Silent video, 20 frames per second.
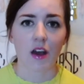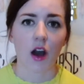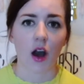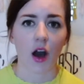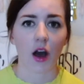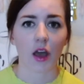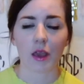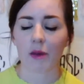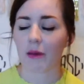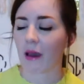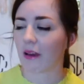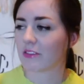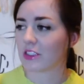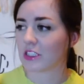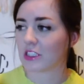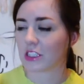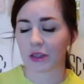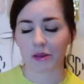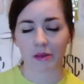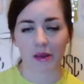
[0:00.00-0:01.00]
All you have to
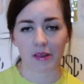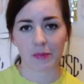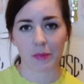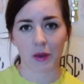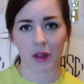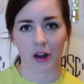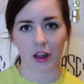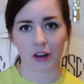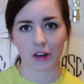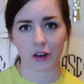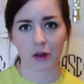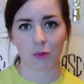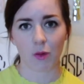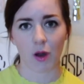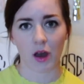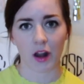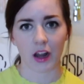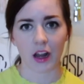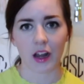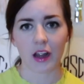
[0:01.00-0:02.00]
do is put it under
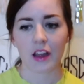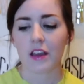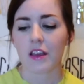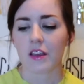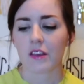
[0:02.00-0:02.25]
water,